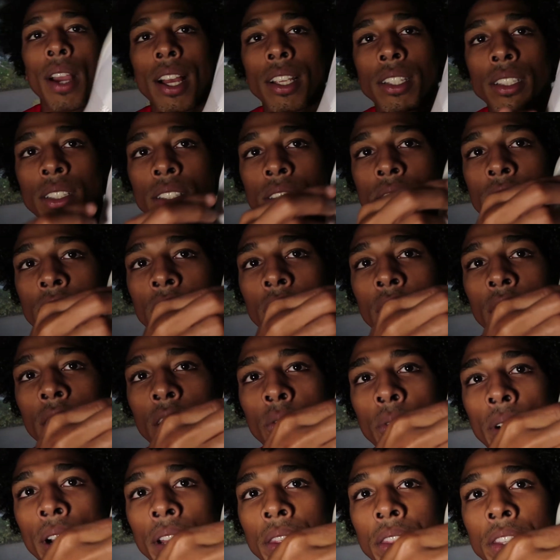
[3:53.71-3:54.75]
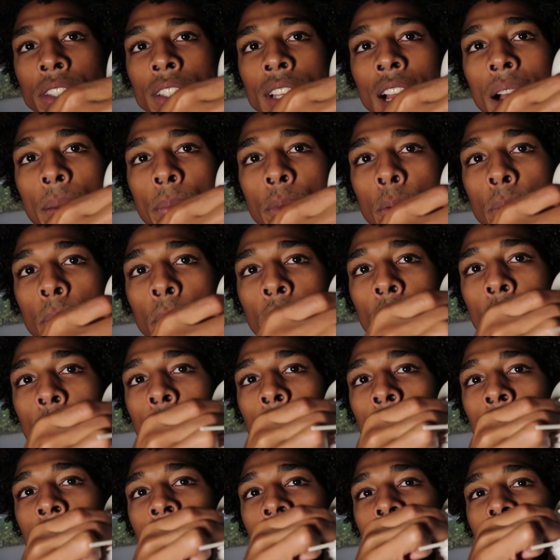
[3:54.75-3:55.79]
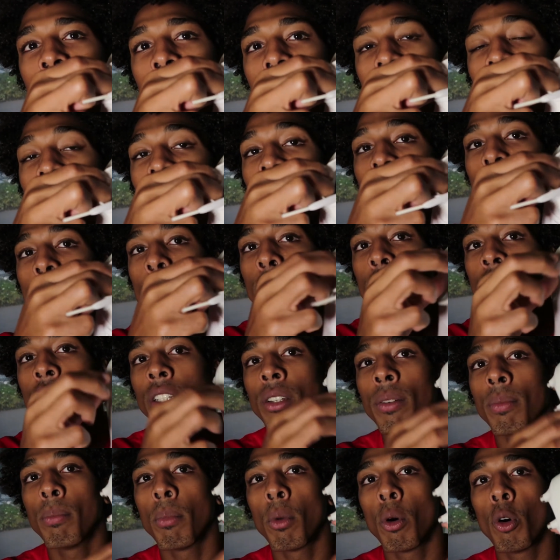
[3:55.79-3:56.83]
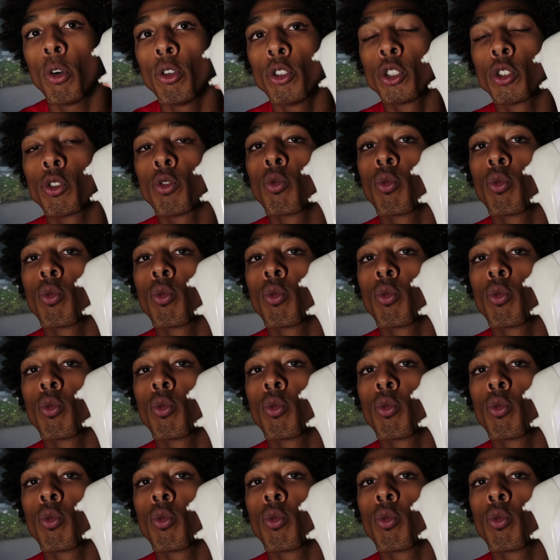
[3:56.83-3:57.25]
you guys can see right at the top, you put it on, and it just molds